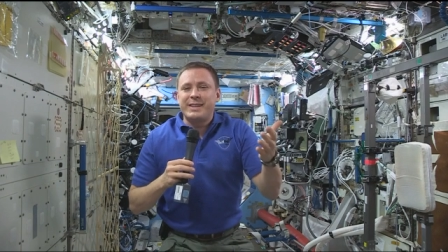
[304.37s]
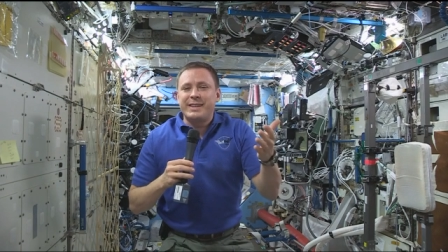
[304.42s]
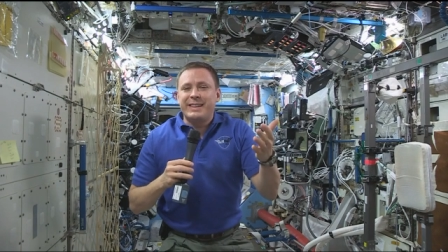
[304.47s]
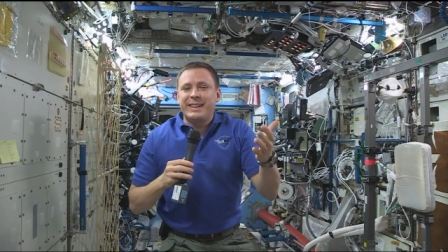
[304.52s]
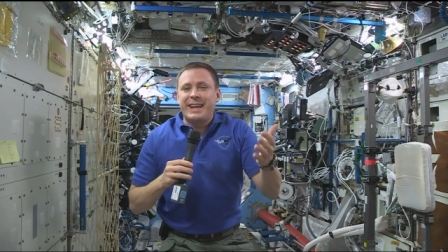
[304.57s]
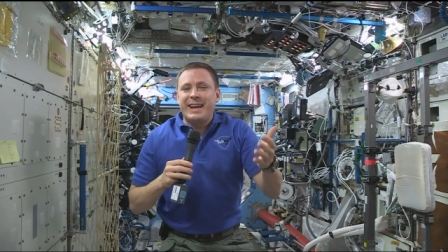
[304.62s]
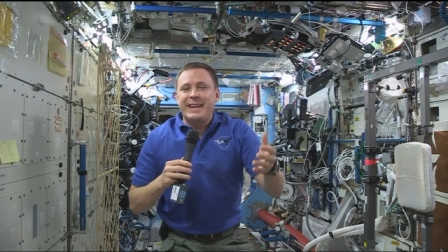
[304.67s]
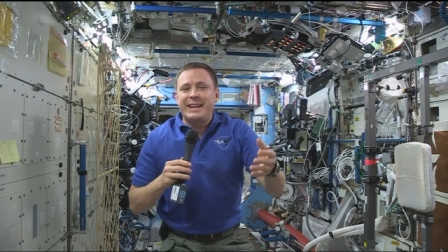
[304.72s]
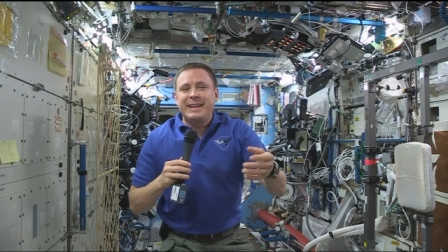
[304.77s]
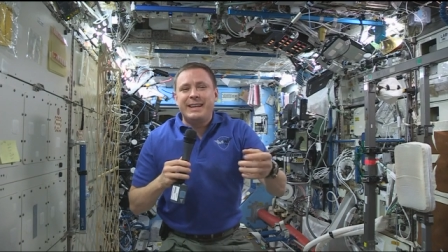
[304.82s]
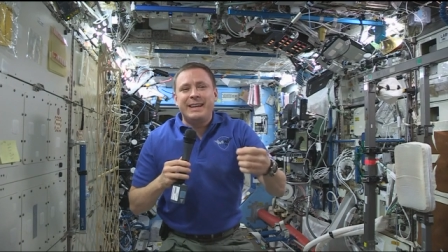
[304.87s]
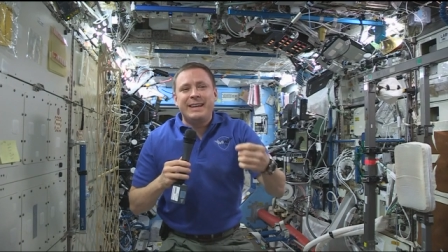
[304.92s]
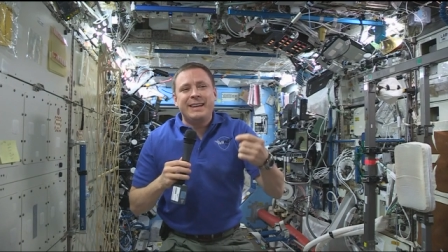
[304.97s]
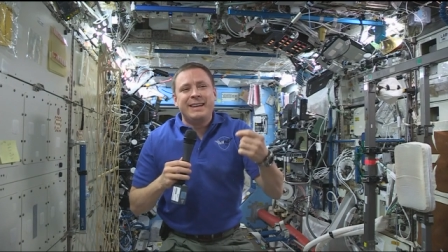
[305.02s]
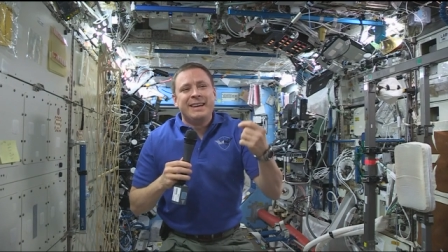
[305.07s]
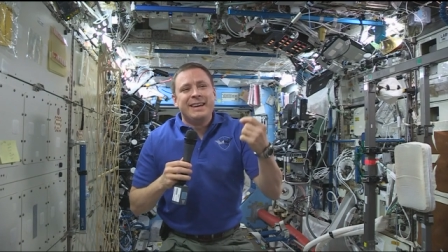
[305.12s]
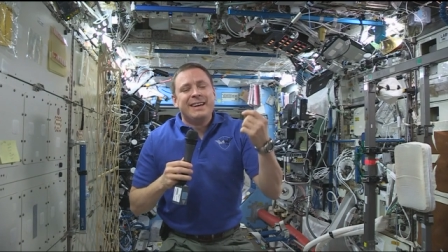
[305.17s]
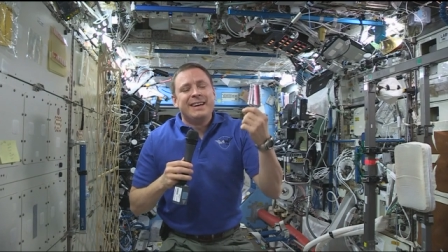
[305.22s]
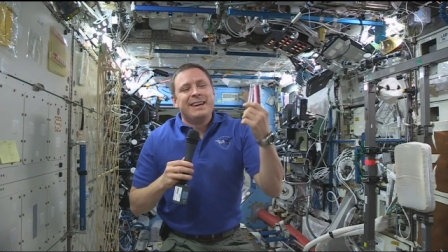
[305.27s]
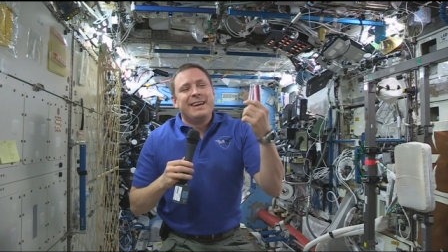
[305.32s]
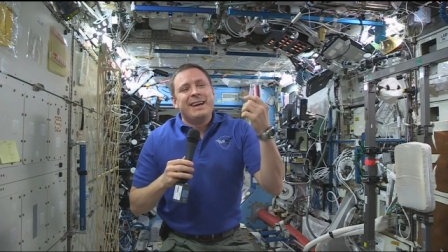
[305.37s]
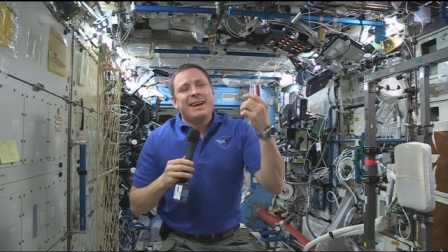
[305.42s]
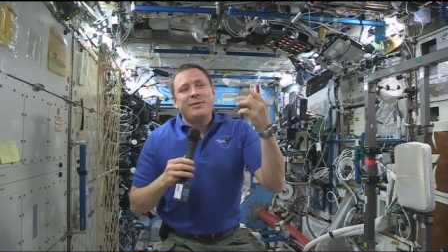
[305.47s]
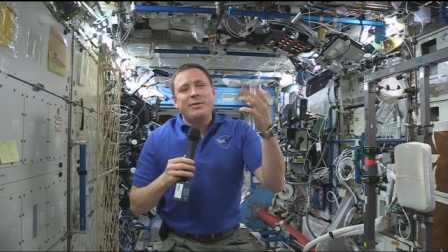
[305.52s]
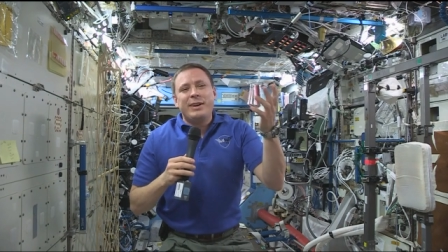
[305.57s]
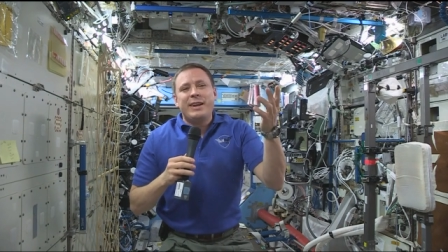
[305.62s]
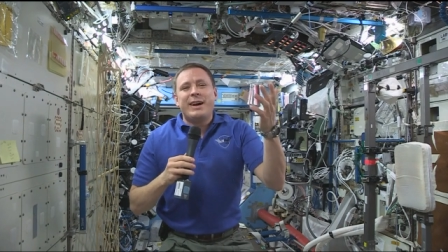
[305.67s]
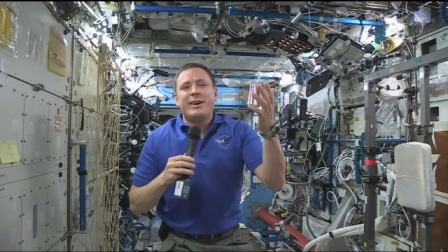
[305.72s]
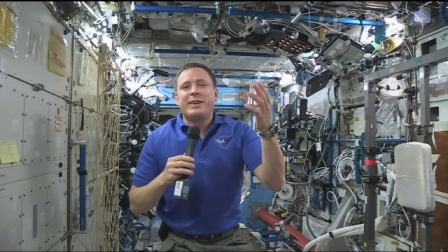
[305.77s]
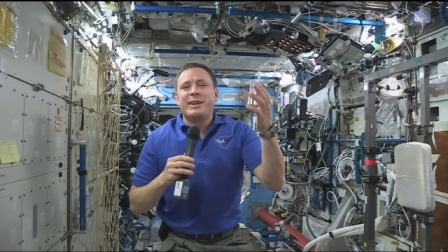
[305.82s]
see lightning
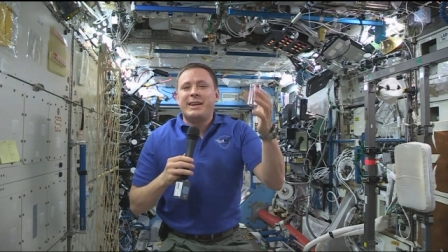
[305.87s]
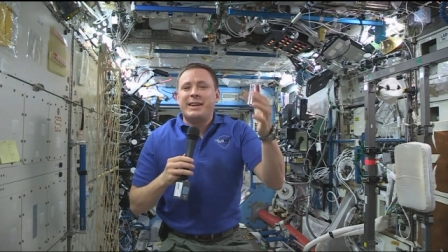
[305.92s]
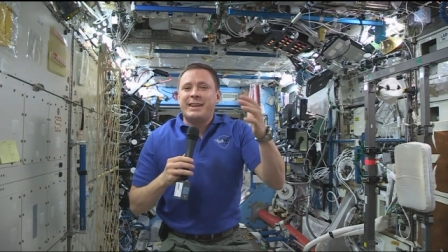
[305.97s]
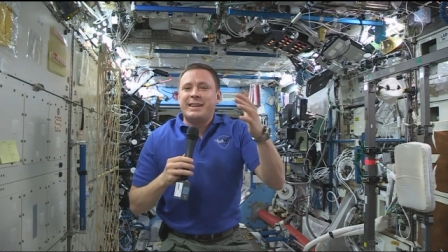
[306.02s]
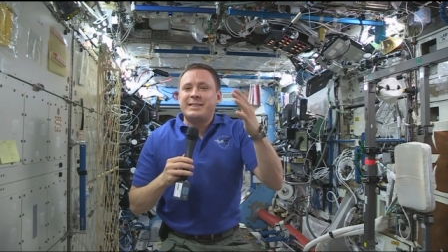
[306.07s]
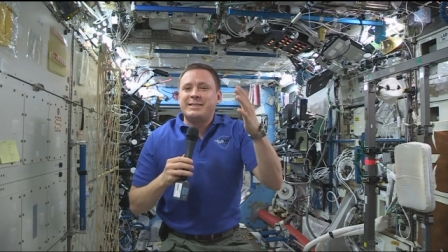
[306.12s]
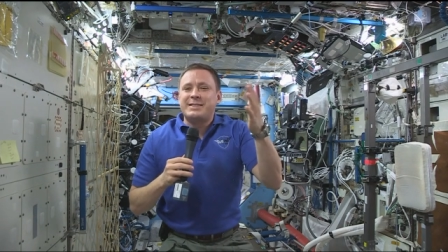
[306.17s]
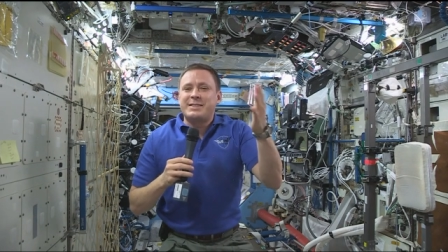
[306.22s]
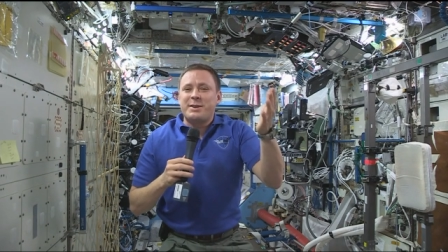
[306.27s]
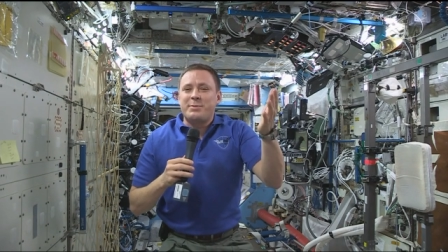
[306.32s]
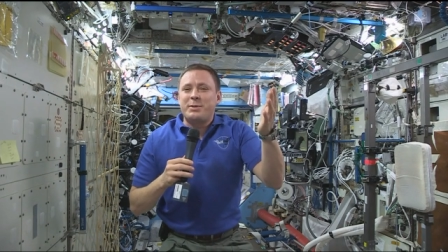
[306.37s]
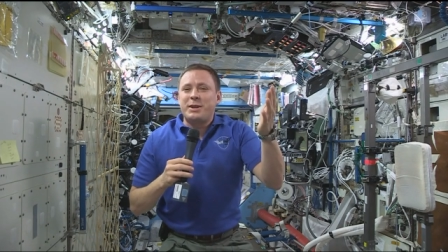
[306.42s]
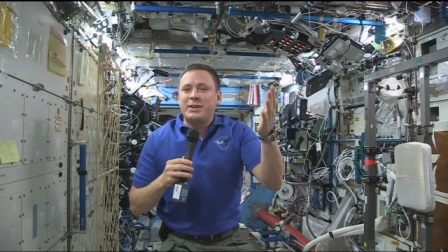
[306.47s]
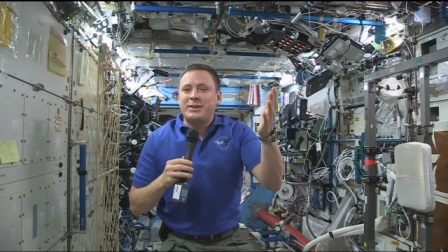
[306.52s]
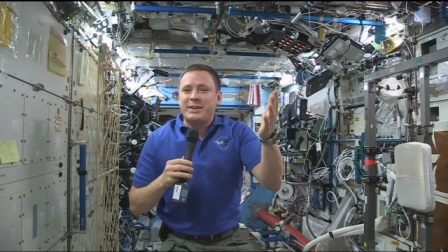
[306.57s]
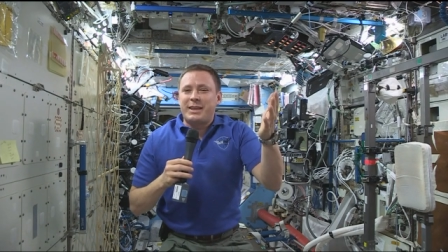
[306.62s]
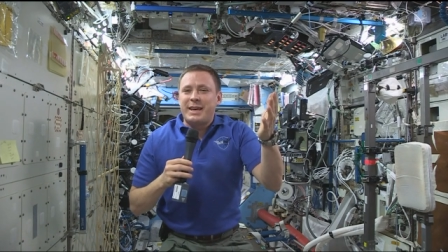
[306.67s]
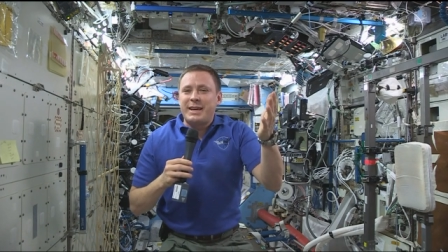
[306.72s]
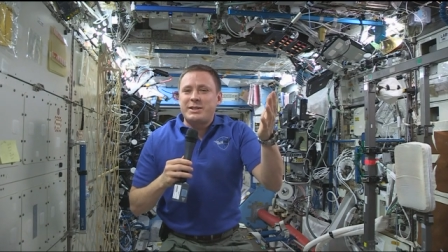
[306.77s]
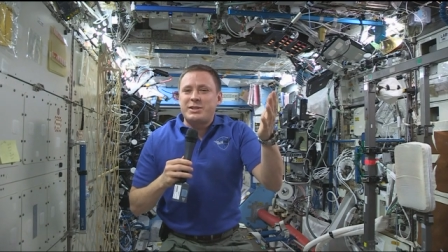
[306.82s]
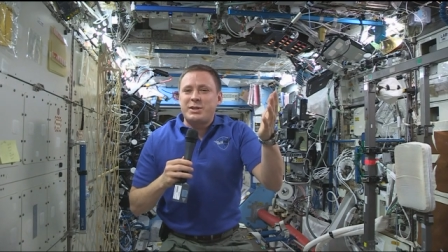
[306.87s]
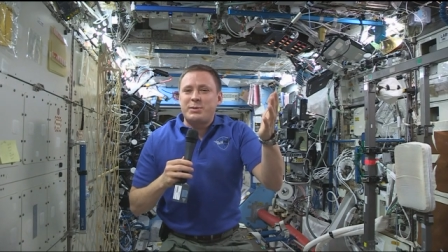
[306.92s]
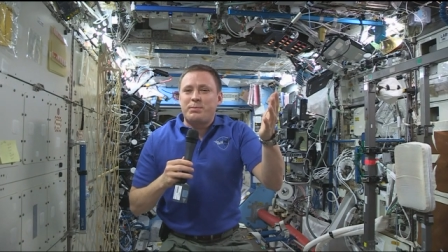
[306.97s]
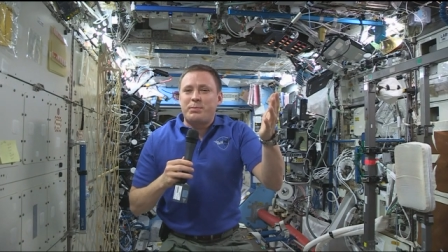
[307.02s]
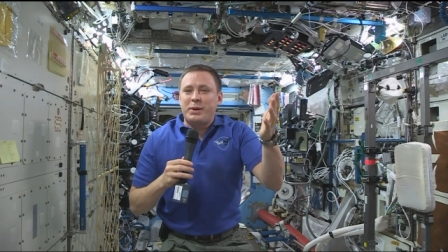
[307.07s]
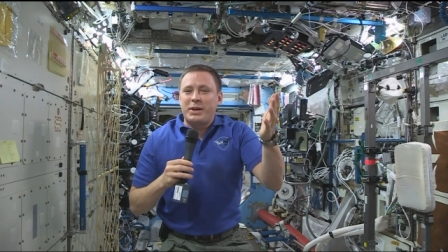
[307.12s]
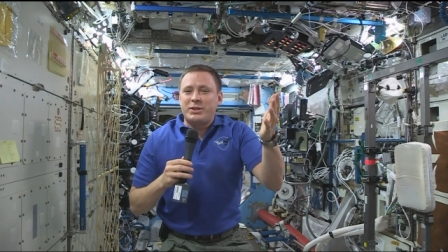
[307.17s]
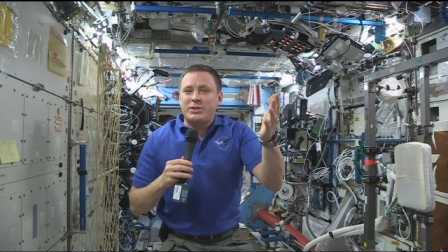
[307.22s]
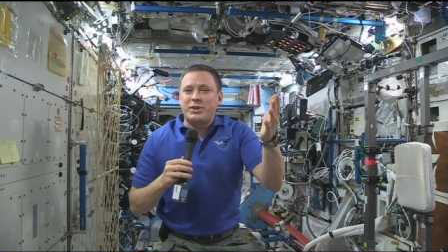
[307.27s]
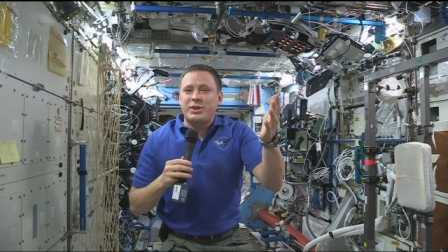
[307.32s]
every now and again somebody will catch a
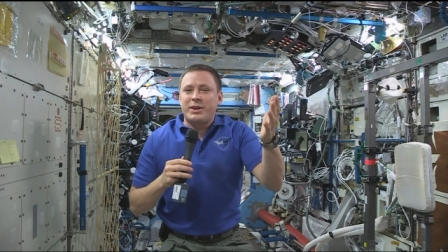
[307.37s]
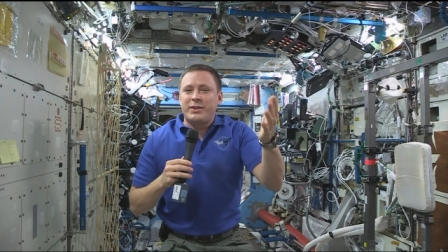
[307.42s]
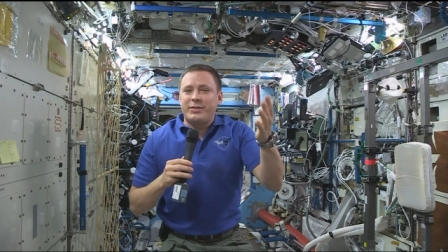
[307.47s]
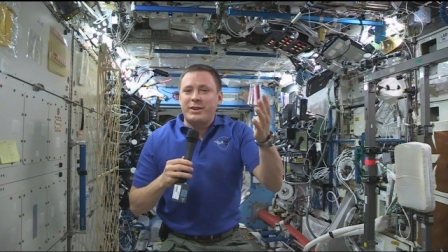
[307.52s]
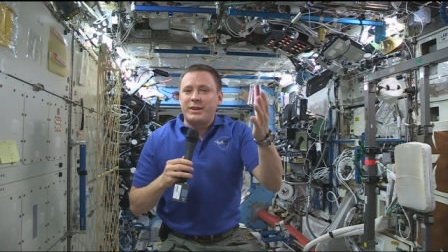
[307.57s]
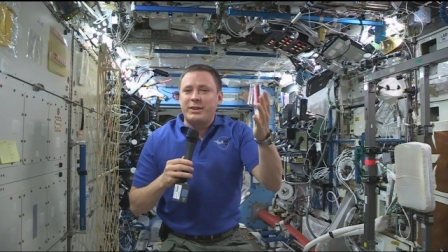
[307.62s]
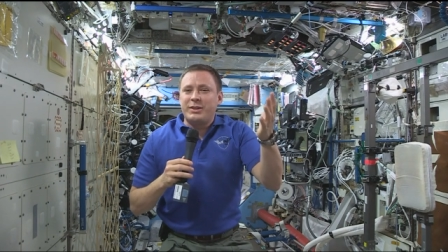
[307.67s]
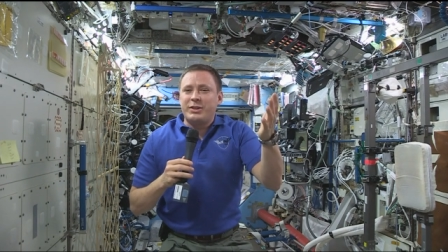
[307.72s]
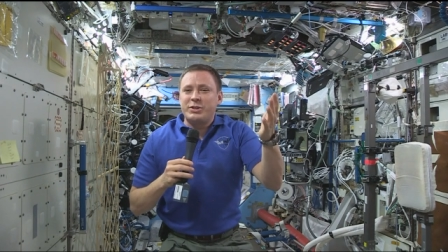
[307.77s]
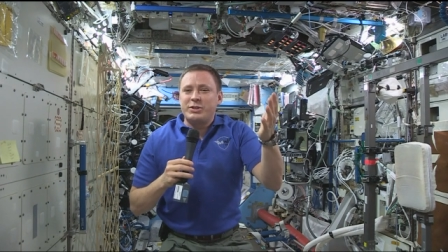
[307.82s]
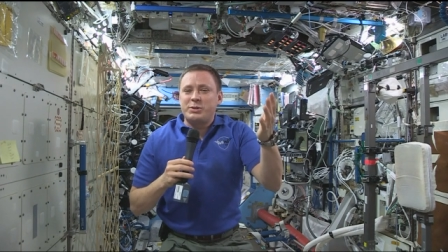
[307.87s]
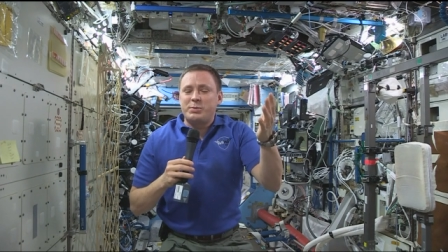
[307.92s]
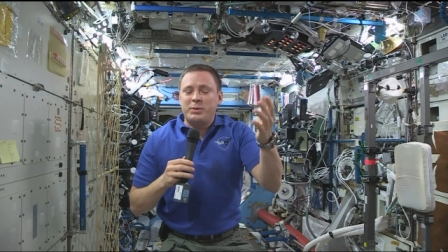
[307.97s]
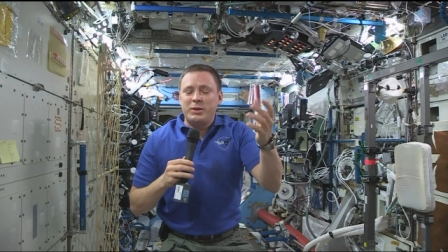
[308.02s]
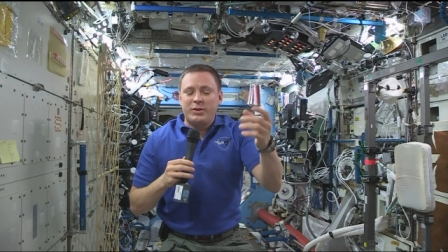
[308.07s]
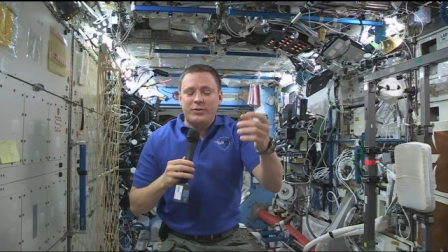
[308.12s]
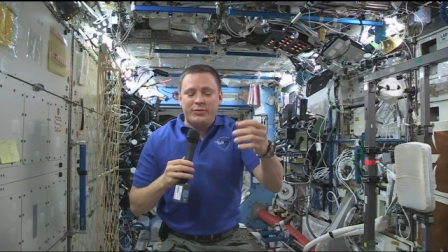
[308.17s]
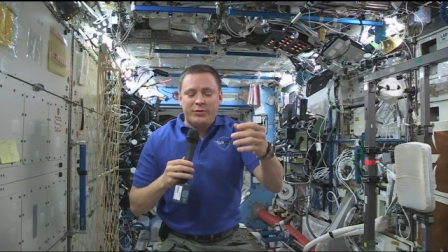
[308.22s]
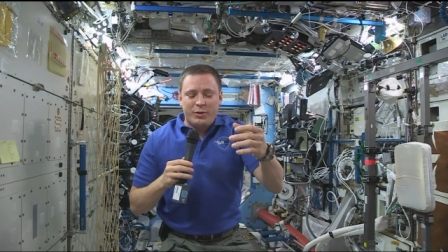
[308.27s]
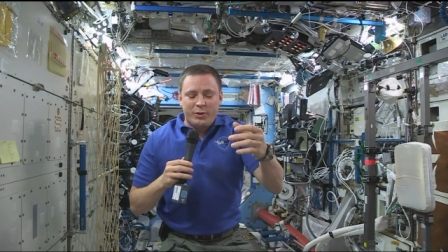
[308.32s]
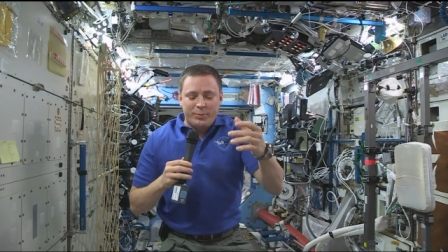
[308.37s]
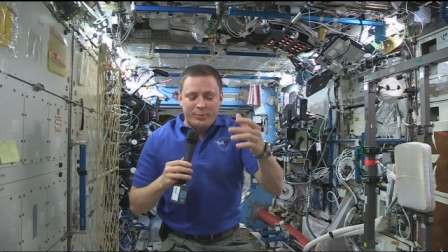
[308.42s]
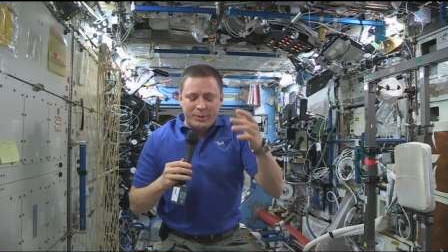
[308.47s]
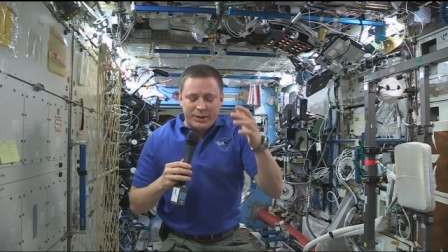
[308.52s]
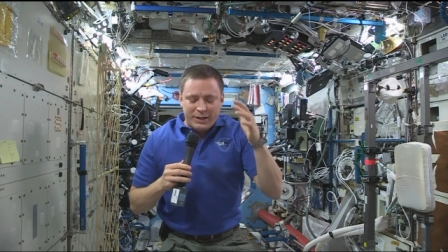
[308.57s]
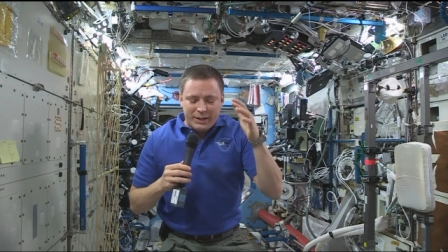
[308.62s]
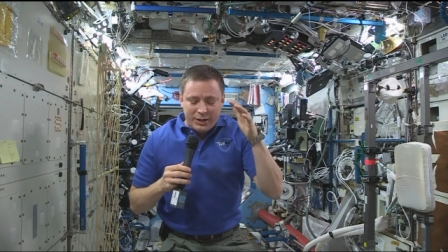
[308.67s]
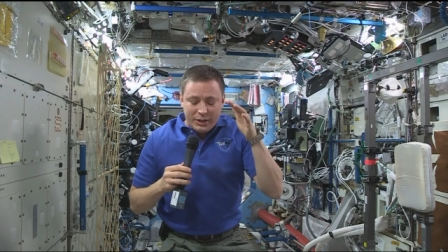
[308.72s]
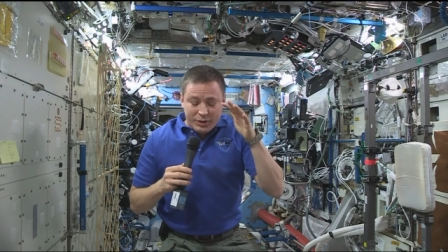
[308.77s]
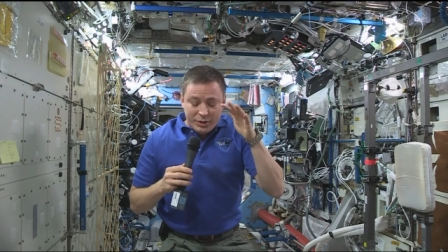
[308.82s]
picture of it and it looks beautiful
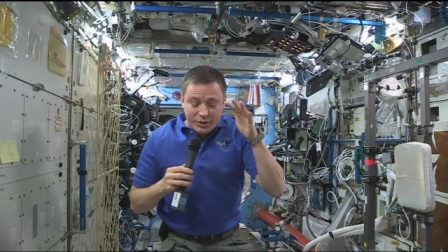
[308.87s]
but